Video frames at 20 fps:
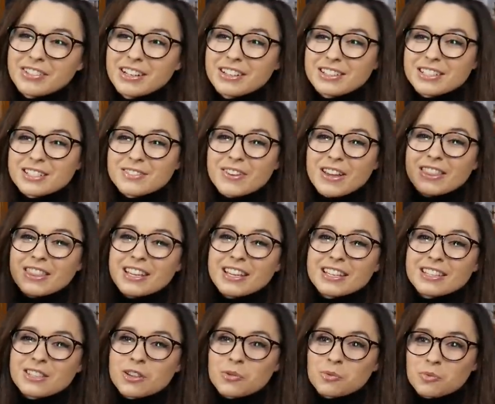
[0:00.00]
reading this month
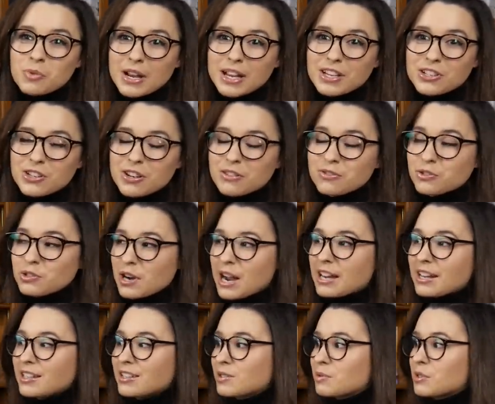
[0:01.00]
is Rage of
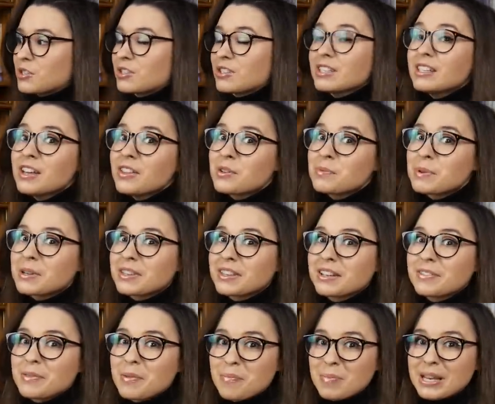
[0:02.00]
Dragons, which is another book that
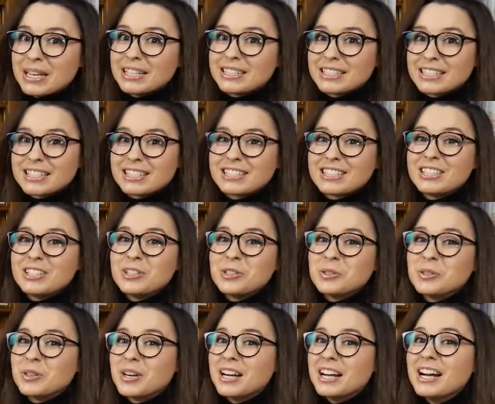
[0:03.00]
I've been meaning to get
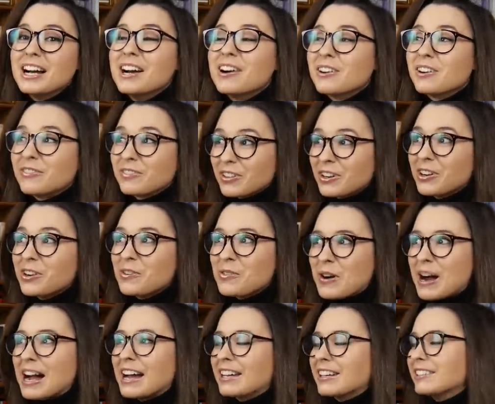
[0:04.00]
to for a
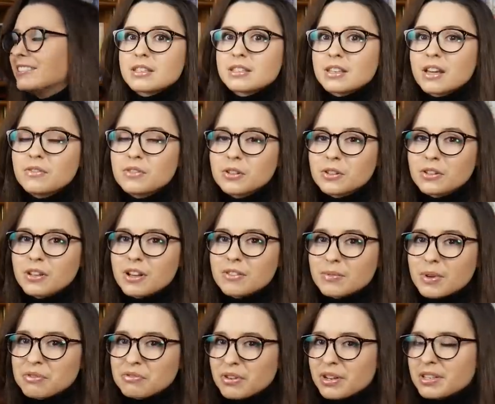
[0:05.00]
while. Several of
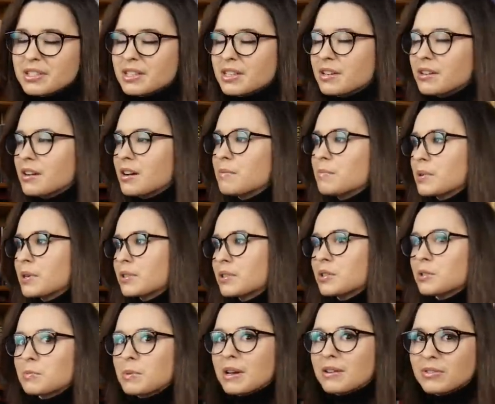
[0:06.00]
my friends here on
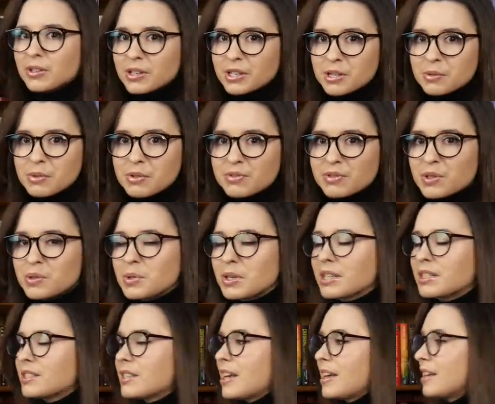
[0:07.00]
BookTube have already reviewed
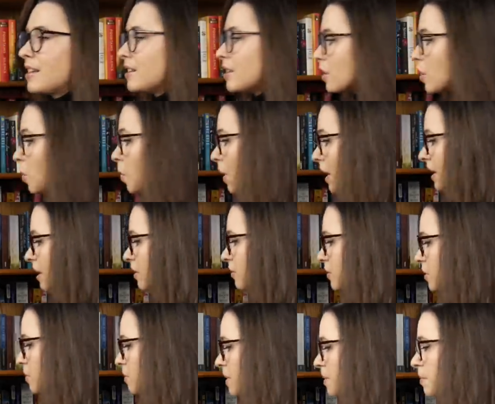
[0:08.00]
it and quite a
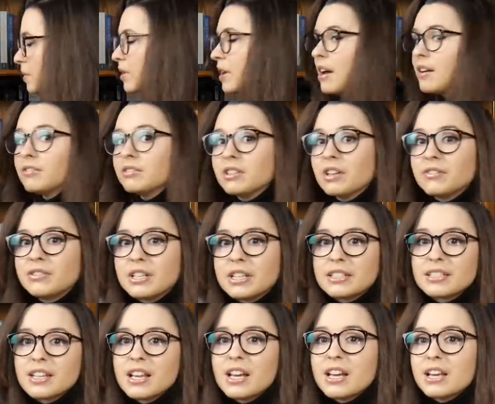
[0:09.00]
few people have loved
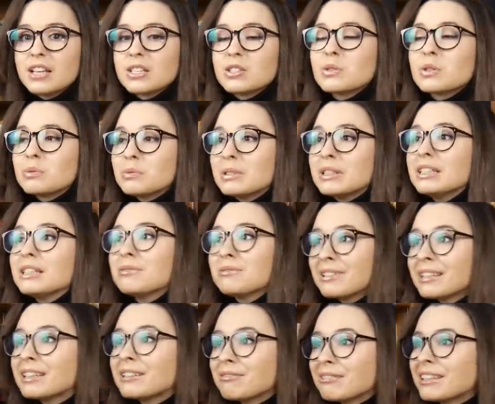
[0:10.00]
it. So I really,
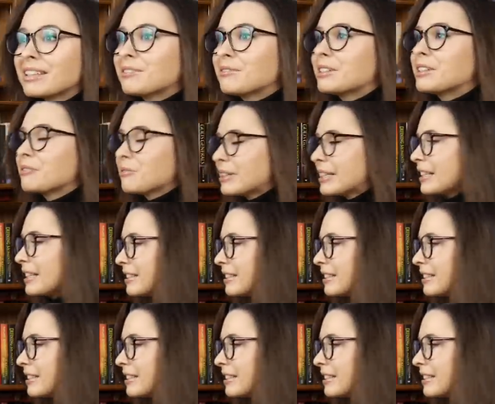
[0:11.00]
really, really want to read